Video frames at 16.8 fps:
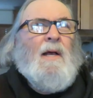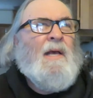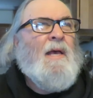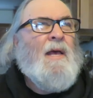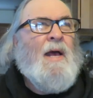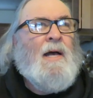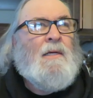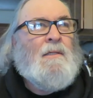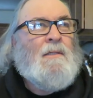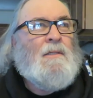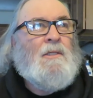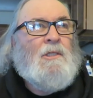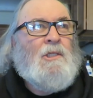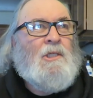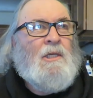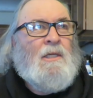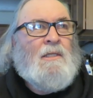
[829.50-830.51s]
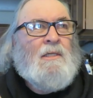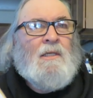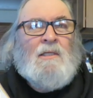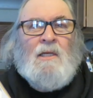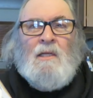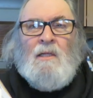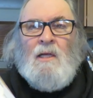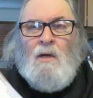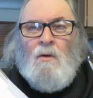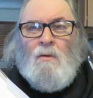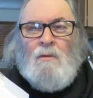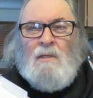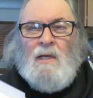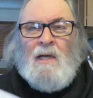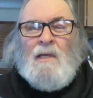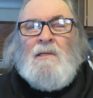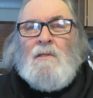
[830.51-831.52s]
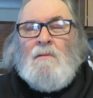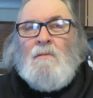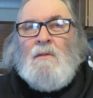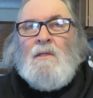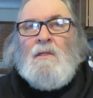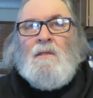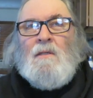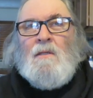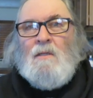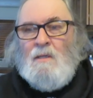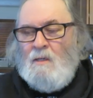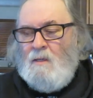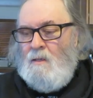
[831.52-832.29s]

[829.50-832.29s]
like he has Jesus in the Old Testament.